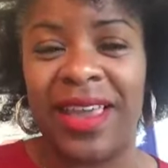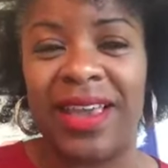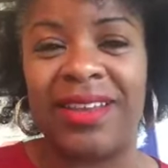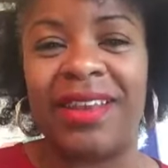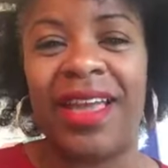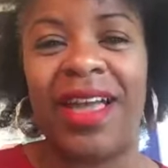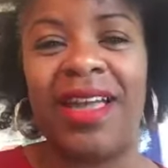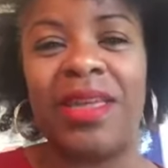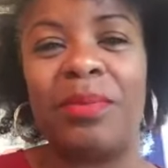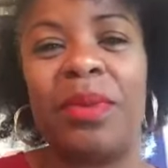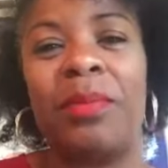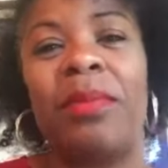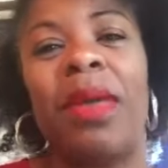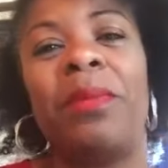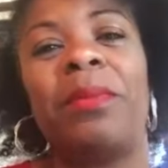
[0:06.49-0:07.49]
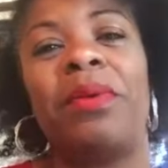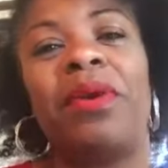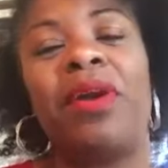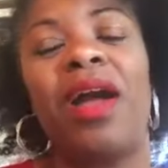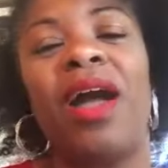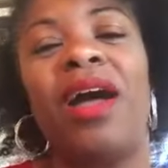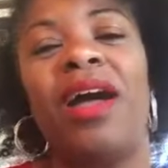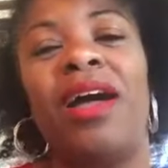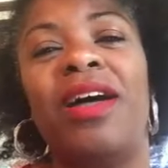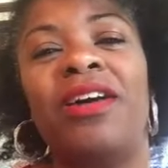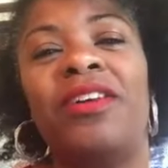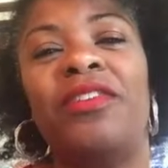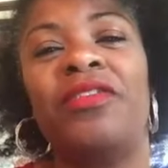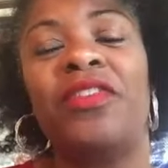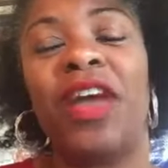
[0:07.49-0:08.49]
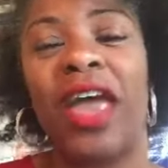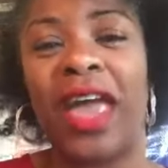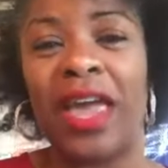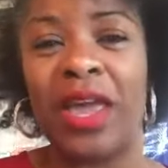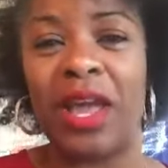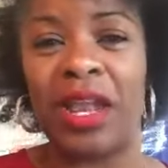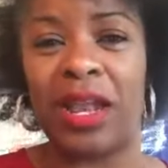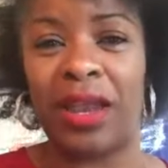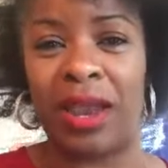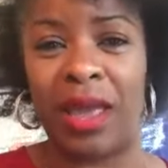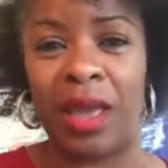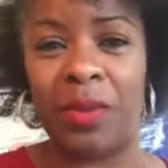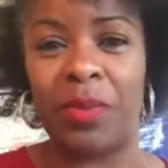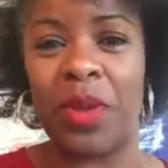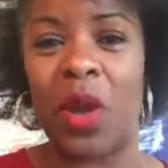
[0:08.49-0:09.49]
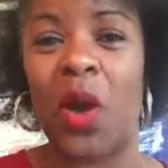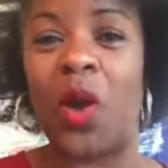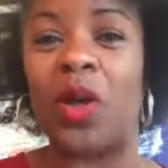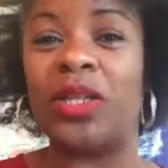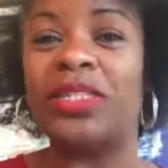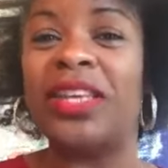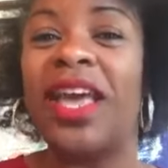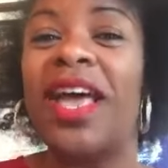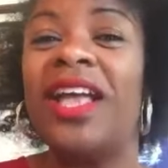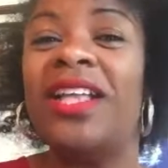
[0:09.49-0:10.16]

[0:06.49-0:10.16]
and I am a member of a club called